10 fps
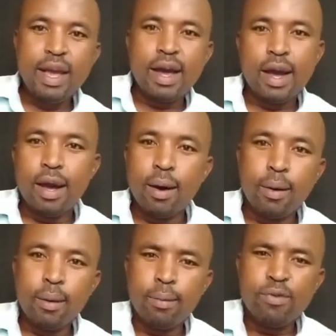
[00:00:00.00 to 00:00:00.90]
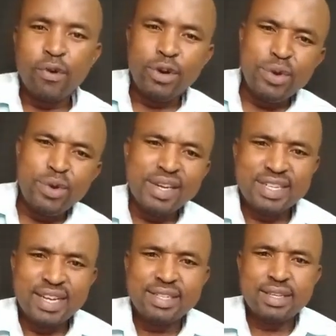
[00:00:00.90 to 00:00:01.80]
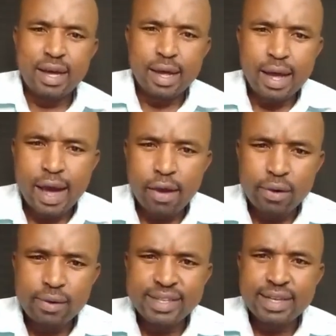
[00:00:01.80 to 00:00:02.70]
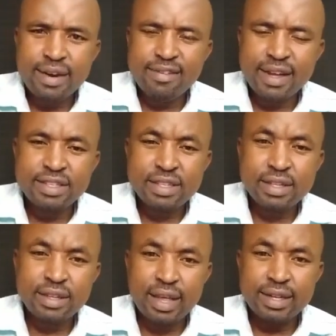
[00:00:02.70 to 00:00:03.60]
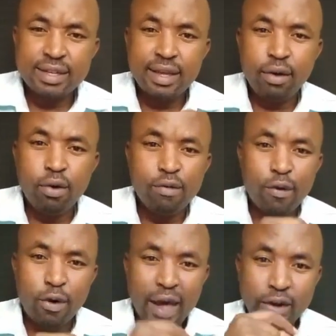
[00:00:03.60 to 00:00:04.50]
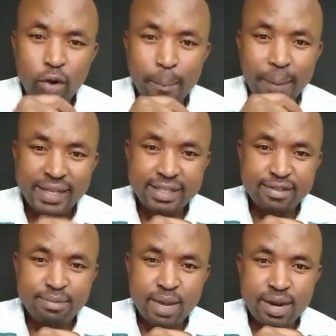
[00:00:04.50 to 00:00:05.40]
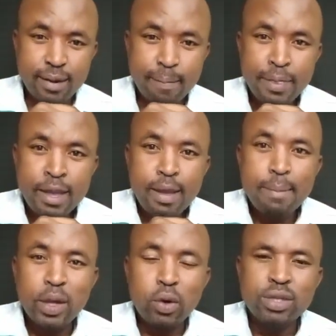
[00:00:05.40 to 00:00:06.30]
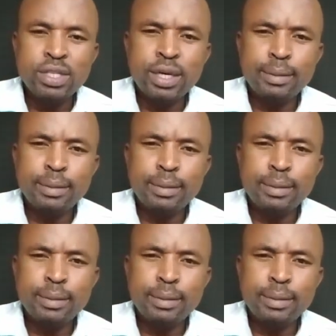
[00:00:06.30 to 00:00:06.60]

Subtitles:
For new entrants, I always advise that they go for non-competitive bidding, because